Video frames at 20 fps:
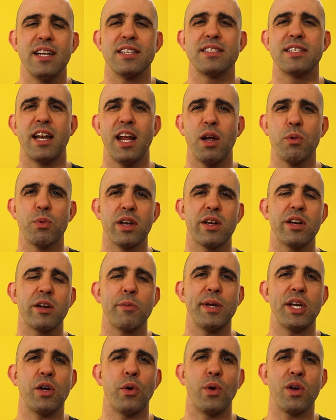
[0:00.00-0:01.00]
Today we're going to
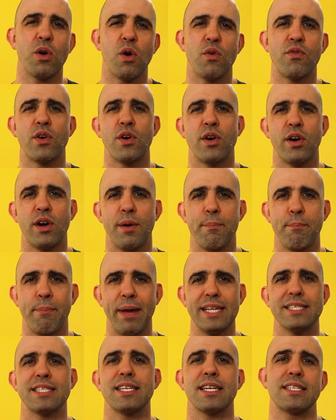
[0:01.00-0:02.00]
be going over
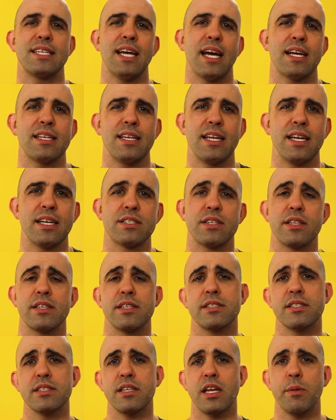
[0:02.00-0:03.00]
basic techniques. So
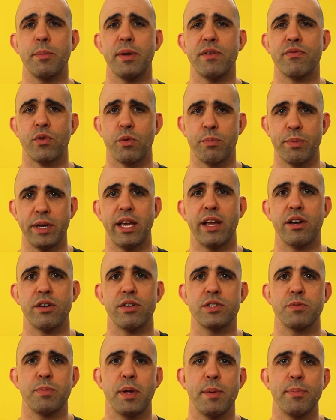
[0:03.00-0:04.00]
this is going to be for
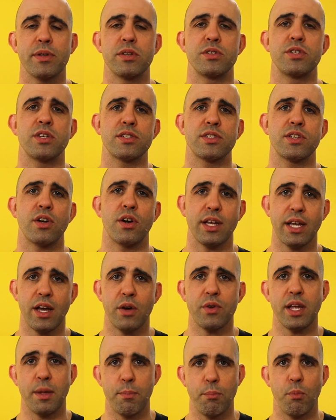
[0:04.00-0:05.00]
beginners, people that are just starting
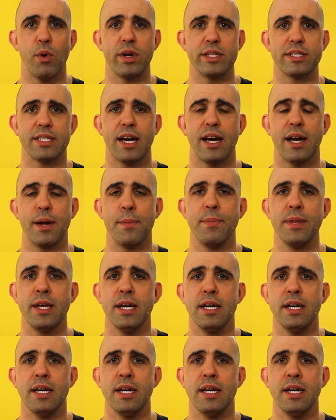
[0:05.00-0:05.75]
out in Muay Thai.